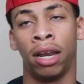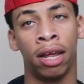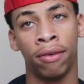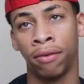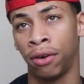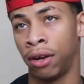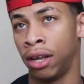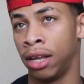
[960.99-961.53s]

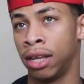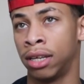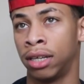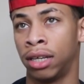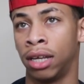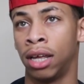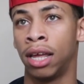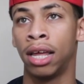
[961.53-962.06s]
never
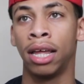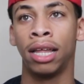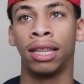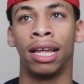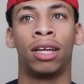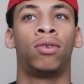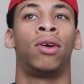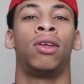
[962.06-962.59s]
easy.
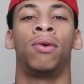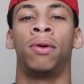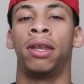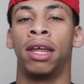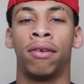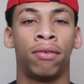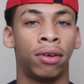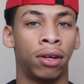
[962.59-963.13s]
That's why you'll
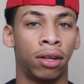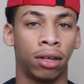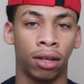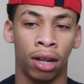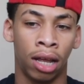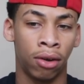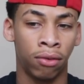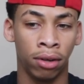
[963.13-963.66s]
never
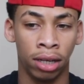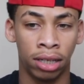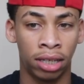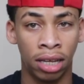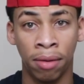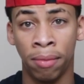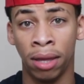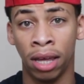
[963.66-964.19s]
like really
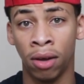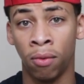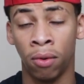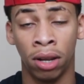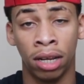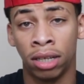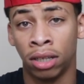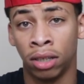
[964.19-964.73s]
see me in
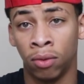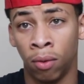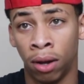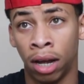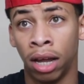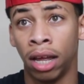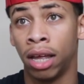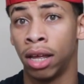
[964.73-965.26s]
one. This is
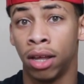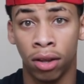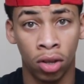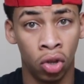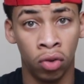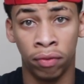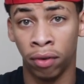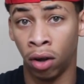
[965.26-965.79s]
why
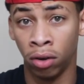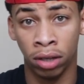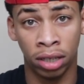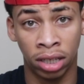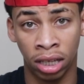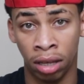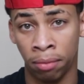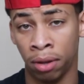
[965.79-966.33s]
you've only
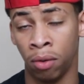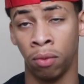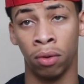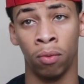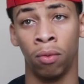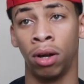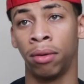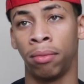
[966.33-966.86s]
seen me
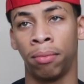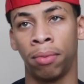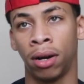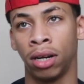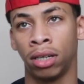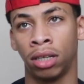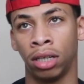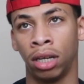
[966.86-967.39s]
with one
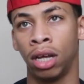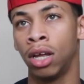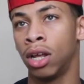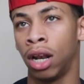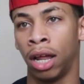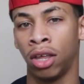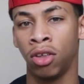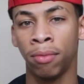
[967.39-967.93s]
person.
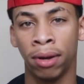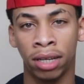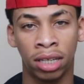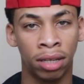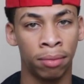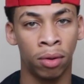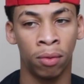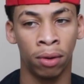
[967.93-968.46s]
Like you might
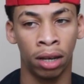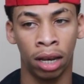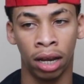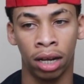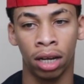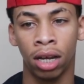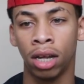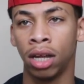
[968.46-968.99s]
see me with like,
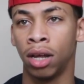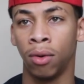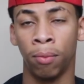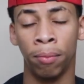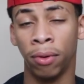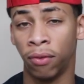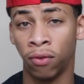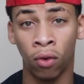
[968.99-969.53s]

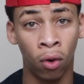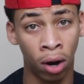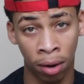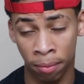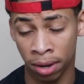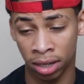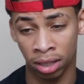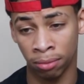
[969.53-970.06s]
before I
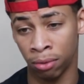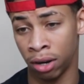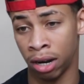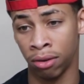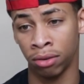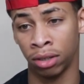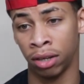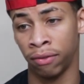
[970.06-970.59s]
met Sabrina, I
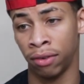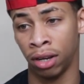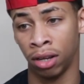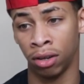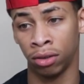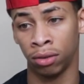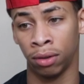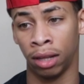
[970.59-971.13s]
was in
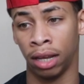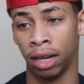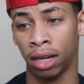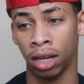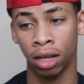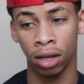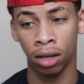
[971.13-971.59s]
videos with like